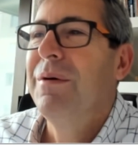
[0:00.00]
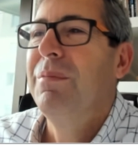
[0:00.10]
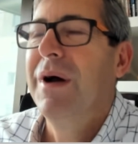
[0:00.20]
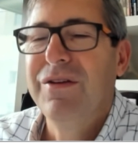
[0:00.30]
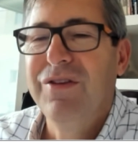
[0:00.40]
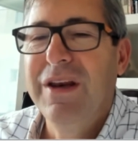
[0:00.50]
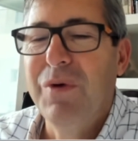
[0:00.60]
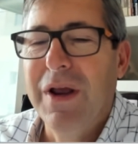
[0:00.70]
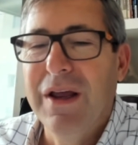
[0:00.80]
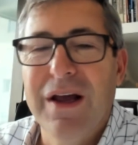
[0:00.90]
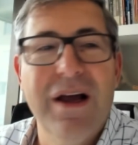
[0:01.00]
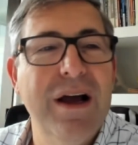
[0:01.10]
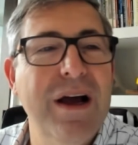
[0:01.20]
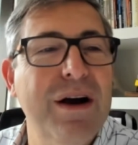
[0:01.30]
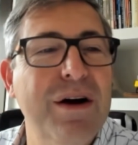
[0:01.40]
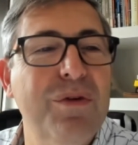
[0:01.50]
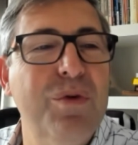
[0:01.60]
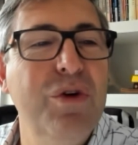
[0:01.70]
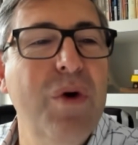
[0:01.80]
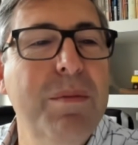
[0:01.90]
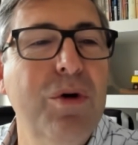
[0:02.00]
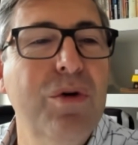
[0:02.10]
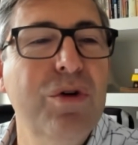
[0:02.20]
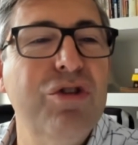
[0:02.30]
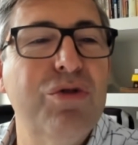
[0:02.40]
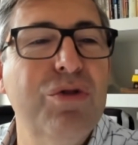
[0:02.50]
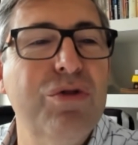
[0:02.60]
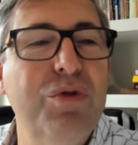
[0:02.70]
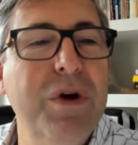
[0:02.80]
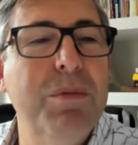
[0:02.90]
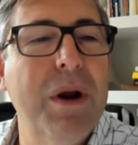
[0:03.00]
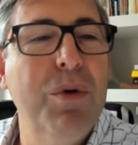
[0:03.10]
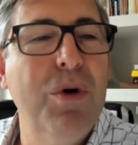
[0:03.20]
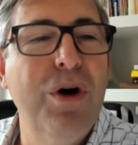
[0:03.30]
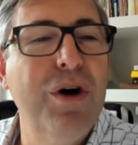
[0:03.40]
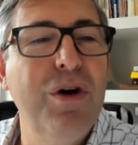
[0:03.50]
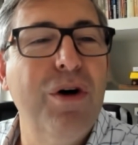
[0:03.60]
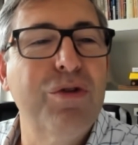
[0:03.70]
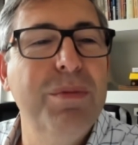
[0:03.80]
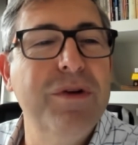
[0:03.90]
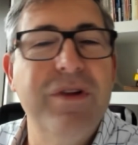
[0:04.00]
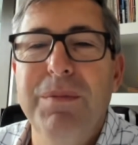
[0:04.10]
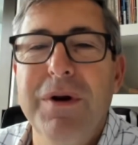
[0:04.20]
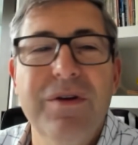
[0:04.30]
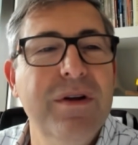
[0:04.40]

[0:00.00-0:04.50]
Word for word: But anyway, uh, uh, were you able, Uchi, to, to read Bonabeau or you also missed it?